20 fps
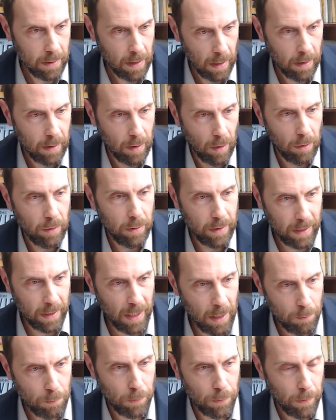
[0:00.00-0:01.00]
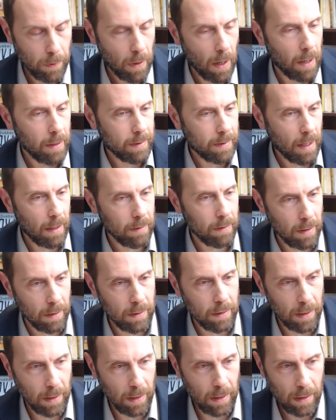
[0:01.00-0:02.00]
that their deep
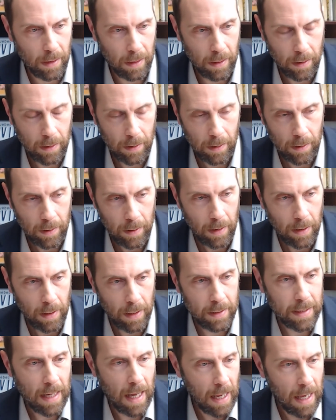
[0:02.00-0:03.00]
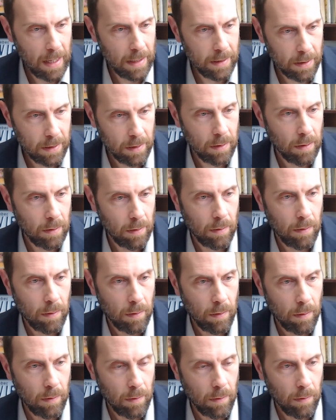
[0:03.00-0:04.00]
identity is as
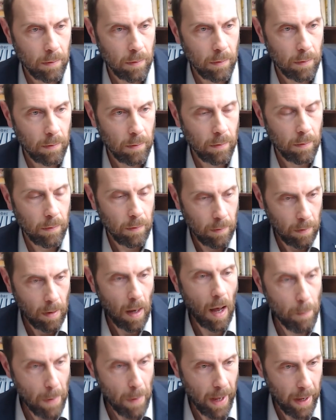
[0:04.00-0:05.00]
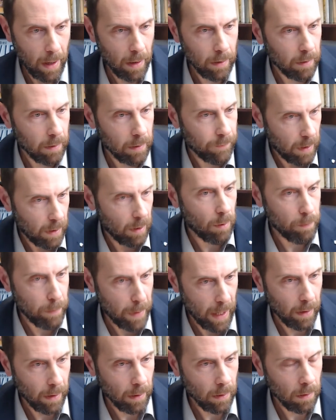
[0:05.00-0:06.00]
a man, if they're
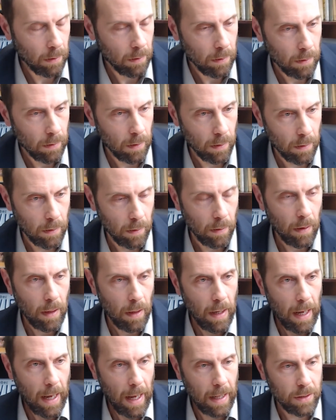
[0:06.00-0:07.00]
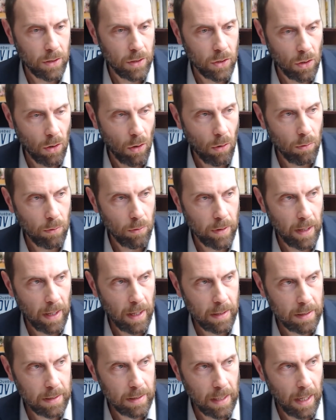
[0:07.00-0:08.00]
men. And so
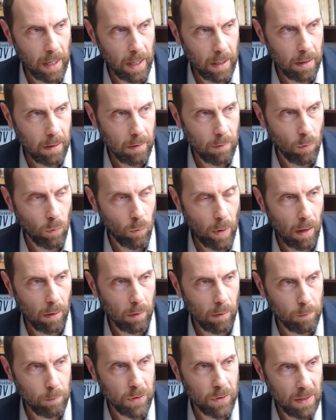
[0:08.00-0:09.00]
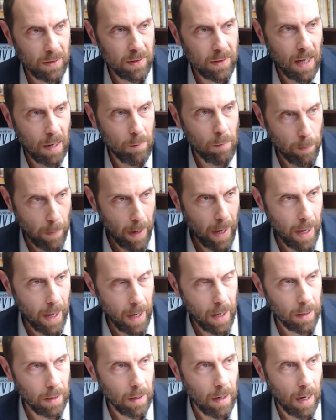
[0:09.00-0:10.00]
they say, well, since I'm a
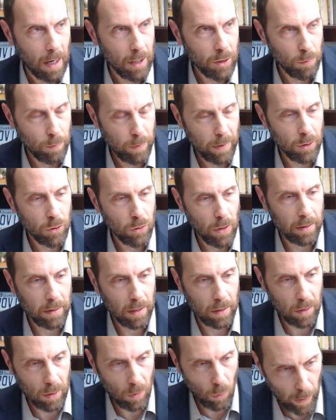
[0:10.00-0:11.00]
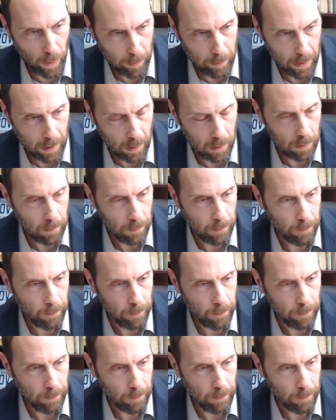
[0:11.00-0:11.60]
man, I should be attracted to women.